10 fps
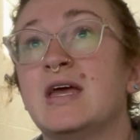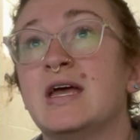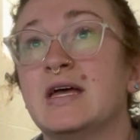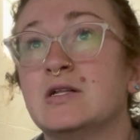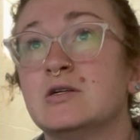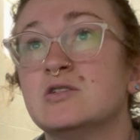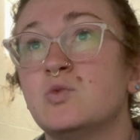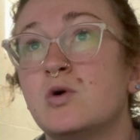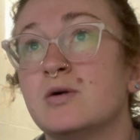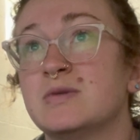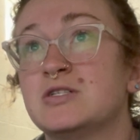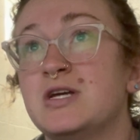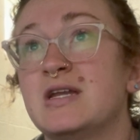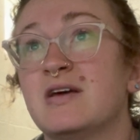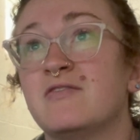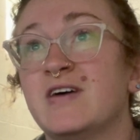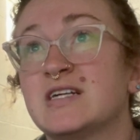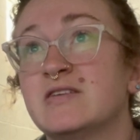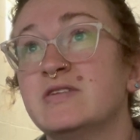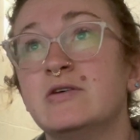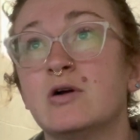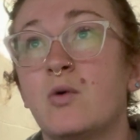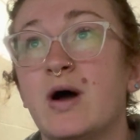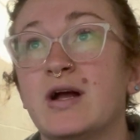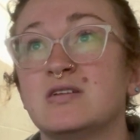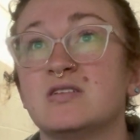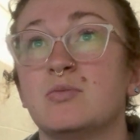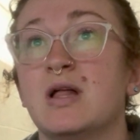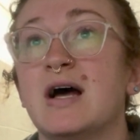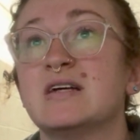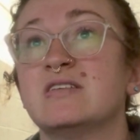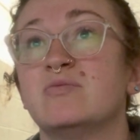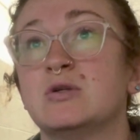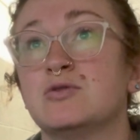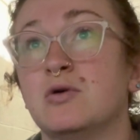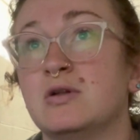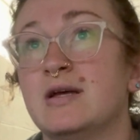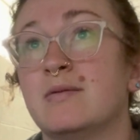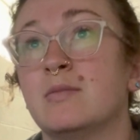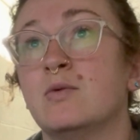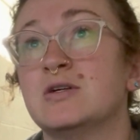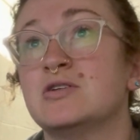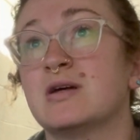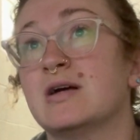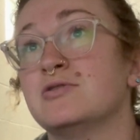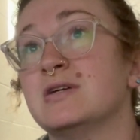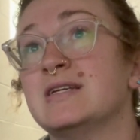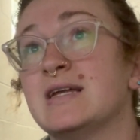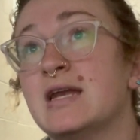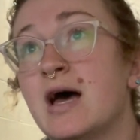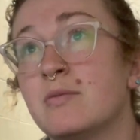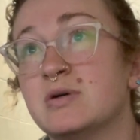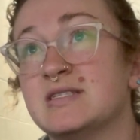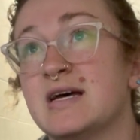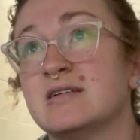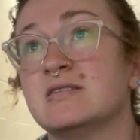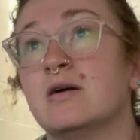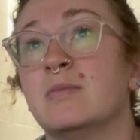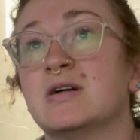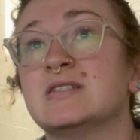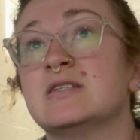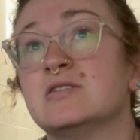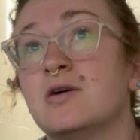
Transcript: Hitler's war machine effectively required supplies of petroleum which the country did not possess amongst its